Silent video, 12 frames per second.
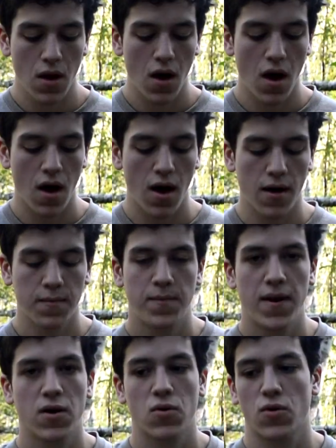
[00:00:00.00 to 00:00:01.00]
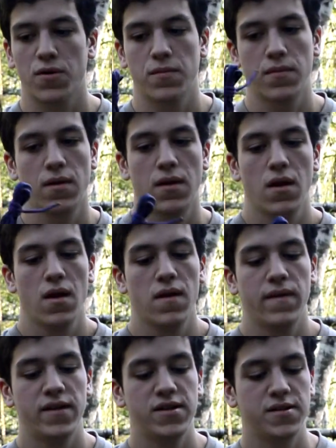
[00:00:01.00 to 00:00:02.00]
Paracord.
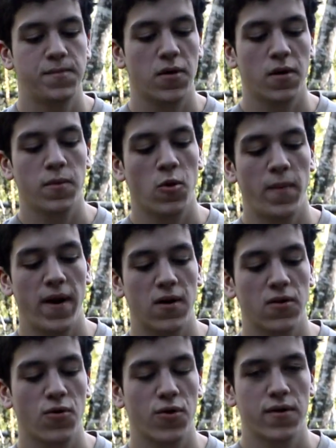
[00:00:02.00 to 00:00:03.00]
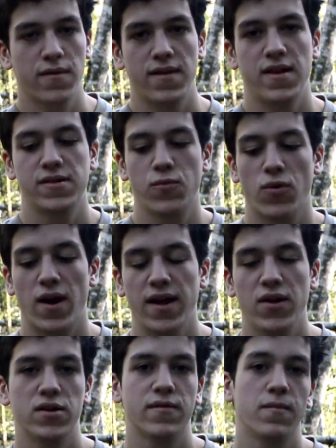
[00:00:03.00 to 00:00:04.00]
This is purple paracord. This is what I
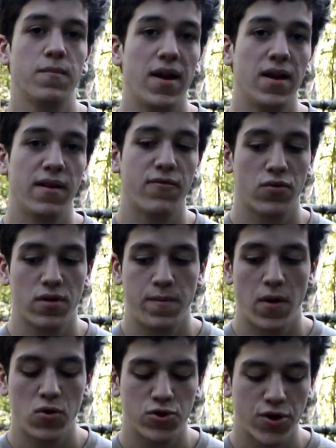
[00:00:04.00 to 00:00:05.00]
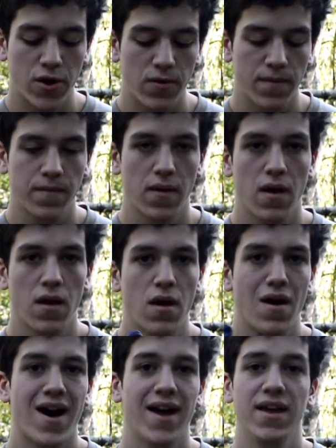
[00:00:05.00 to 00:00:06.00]
use mainly for the bow drill.
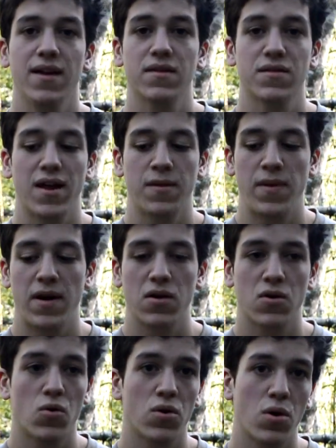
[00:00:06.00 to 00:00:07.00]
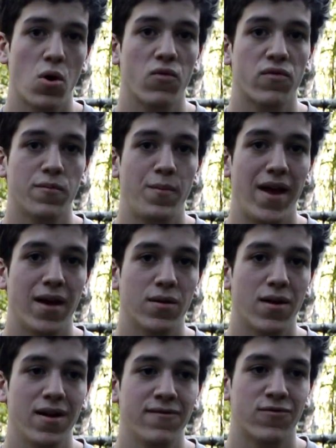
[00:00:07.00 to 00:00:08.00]
I like paracord over
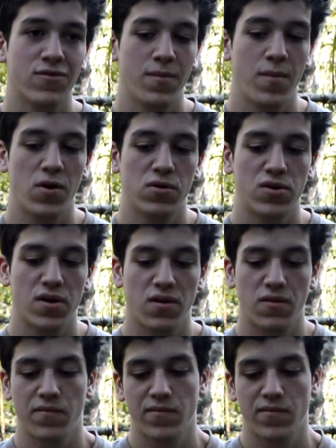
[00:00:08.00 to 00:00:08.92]
Bankline for the bow drill.